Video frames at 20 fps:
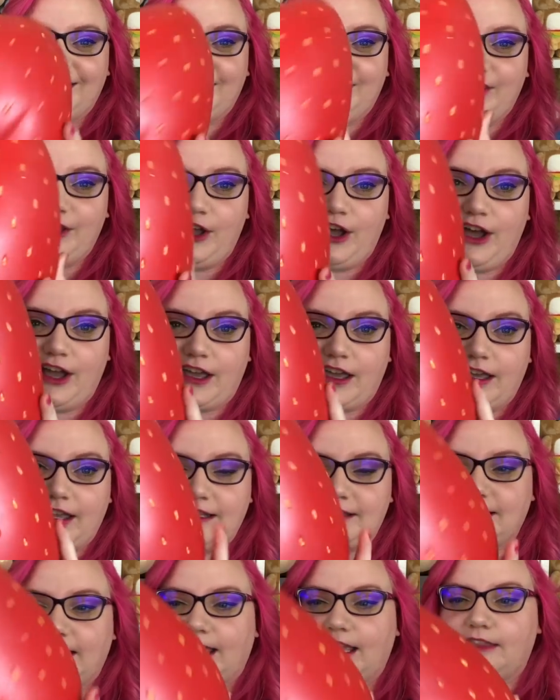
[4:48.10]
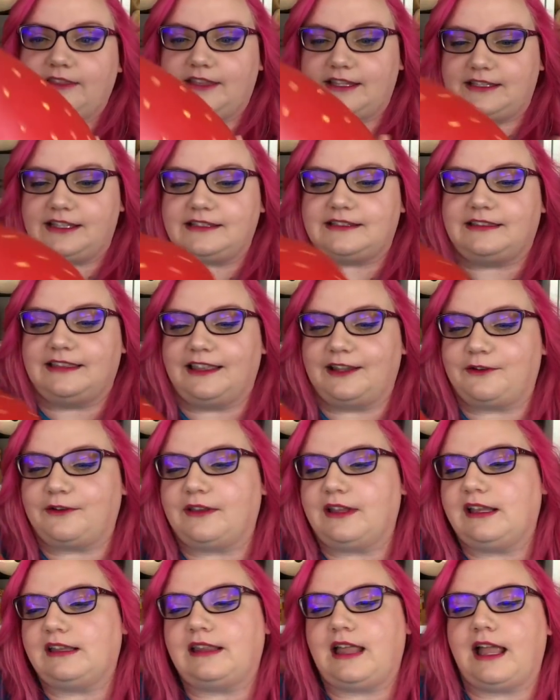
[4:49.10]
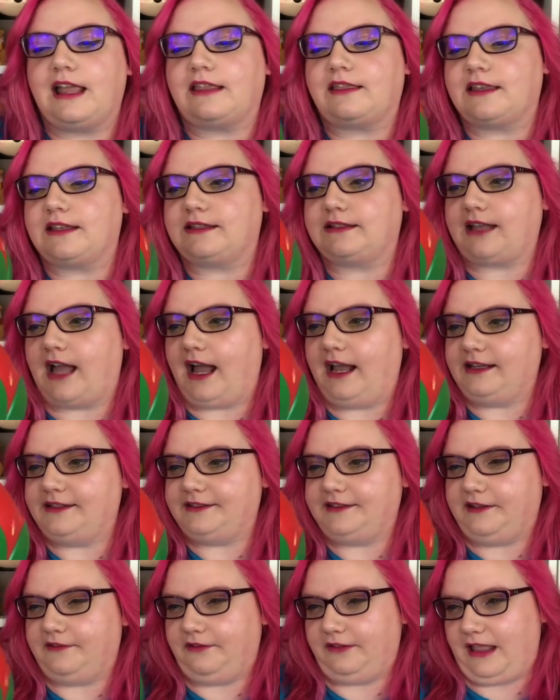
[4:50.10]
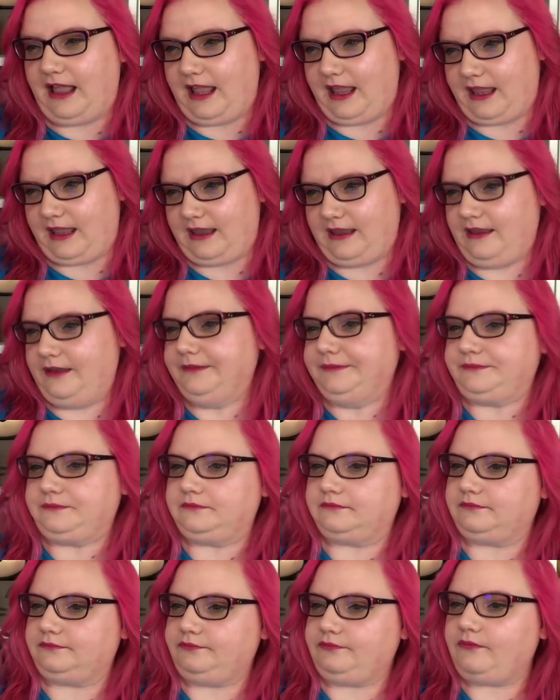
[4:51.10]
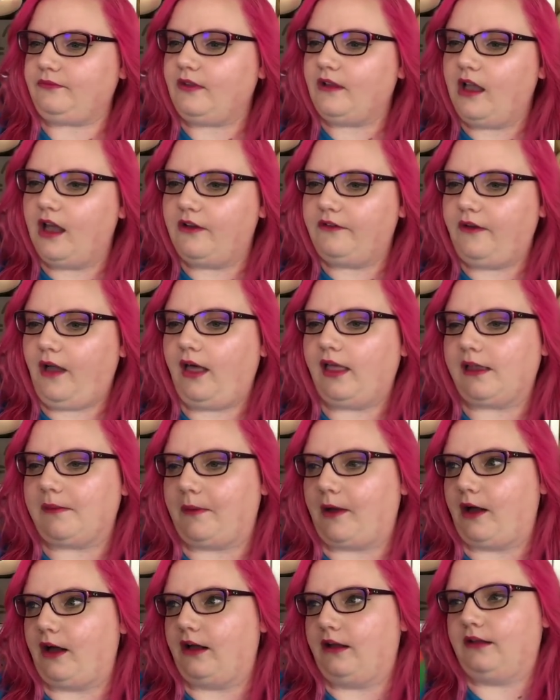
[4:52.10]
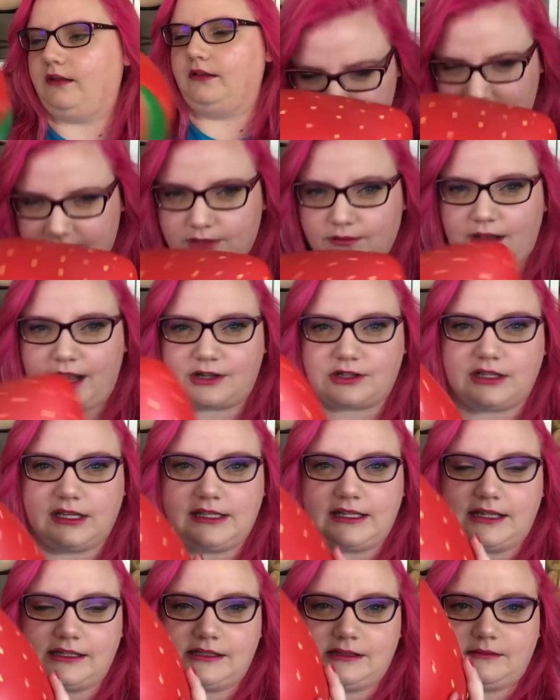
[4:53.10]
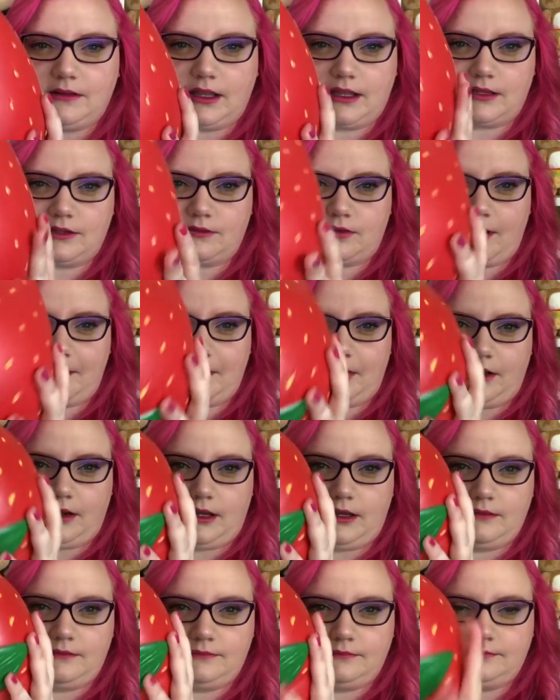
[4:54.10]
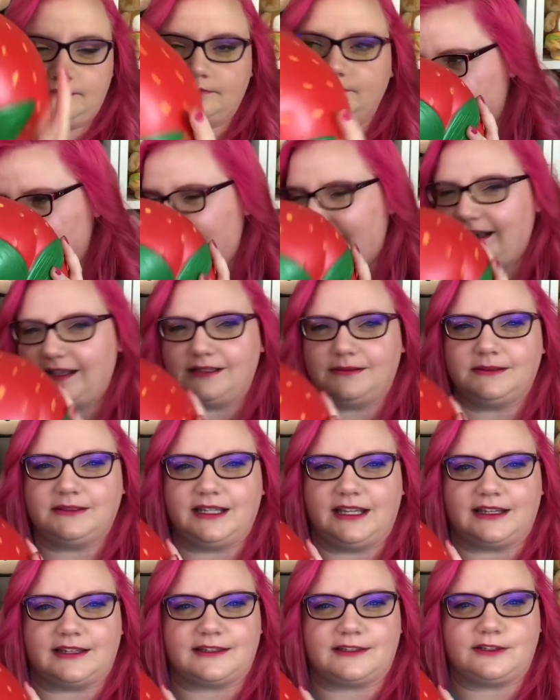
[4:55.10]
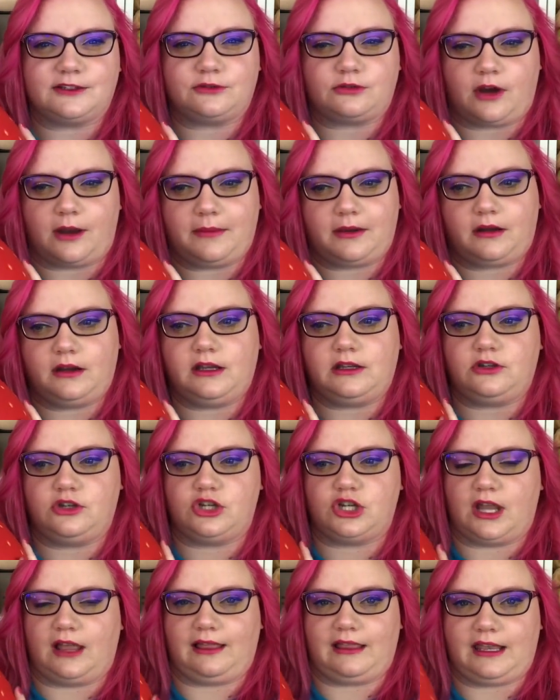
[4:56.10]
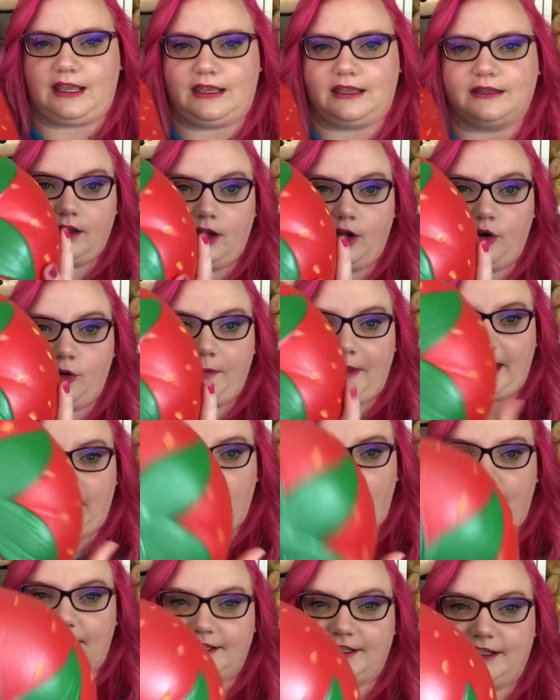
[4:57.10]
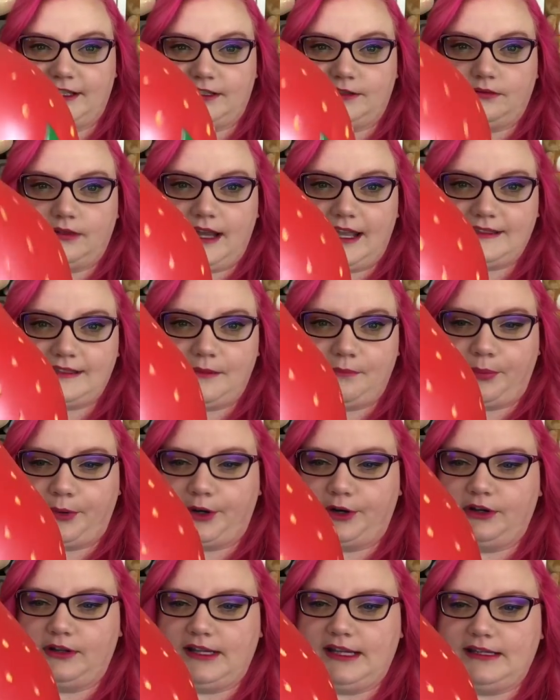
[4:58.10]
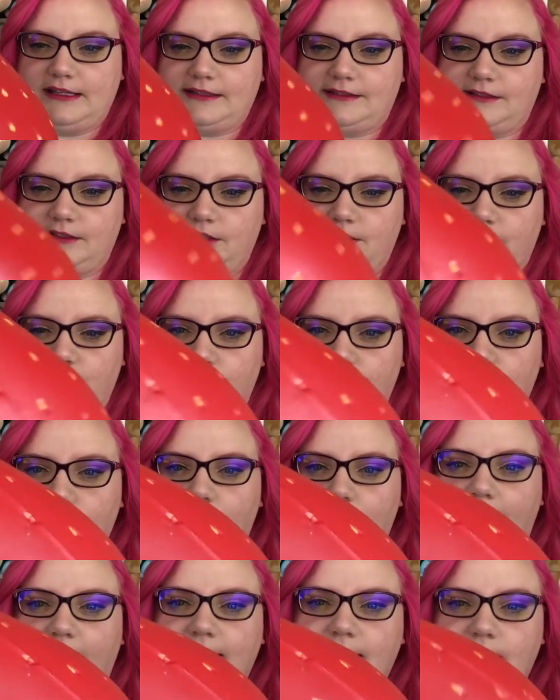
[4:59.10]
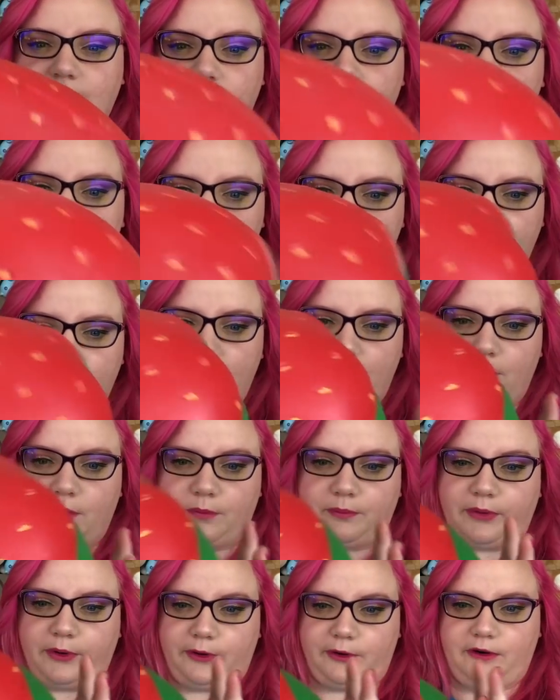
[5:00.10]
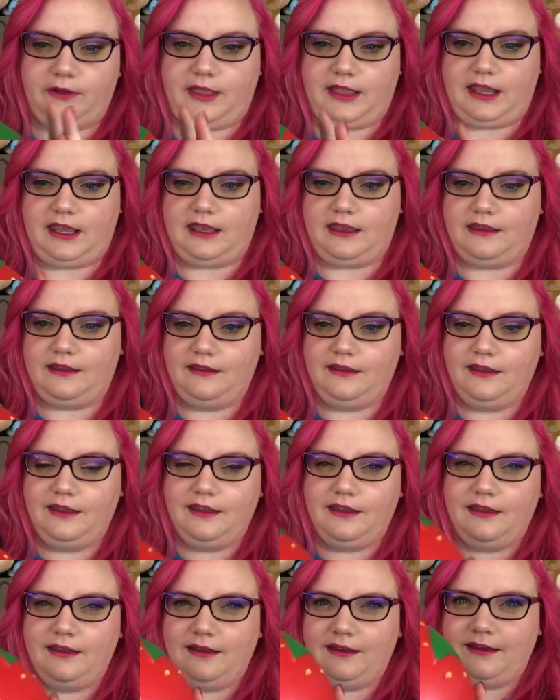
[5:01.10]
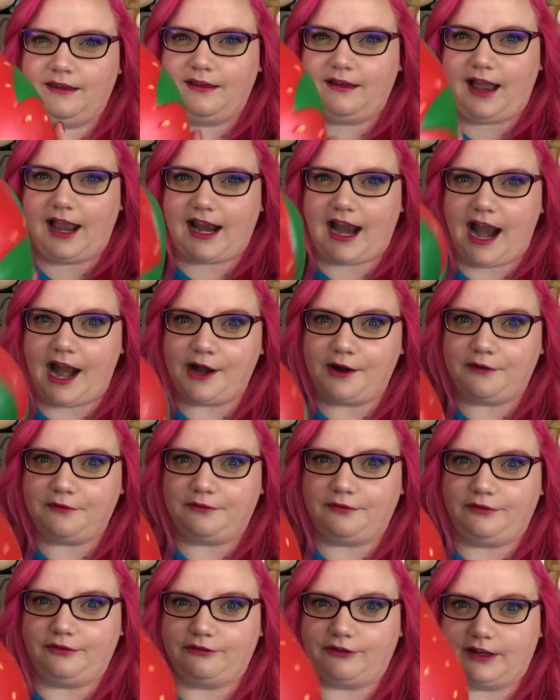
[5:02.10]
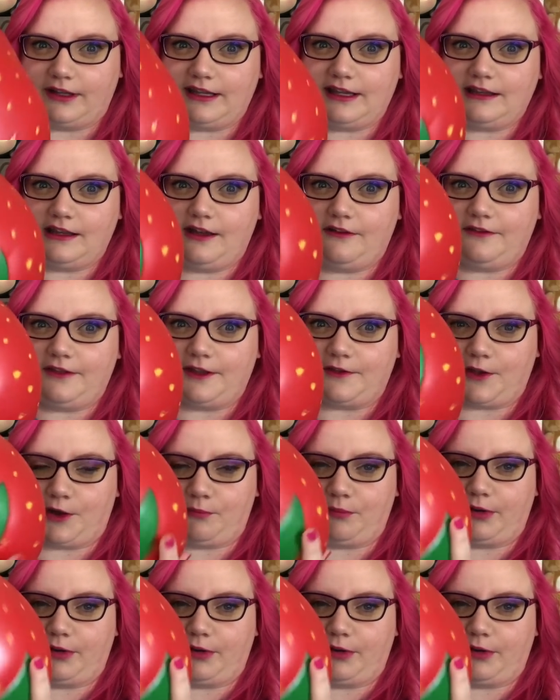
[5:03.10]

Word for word: look, it's like, this is literally like the size of like a volleyball. This one actually does smell like strawberry. Kind of smells like strawberry jelly. Oh my gosh, this one has a pearliness too. I didn't know that they were pearly. I kind of really love that they're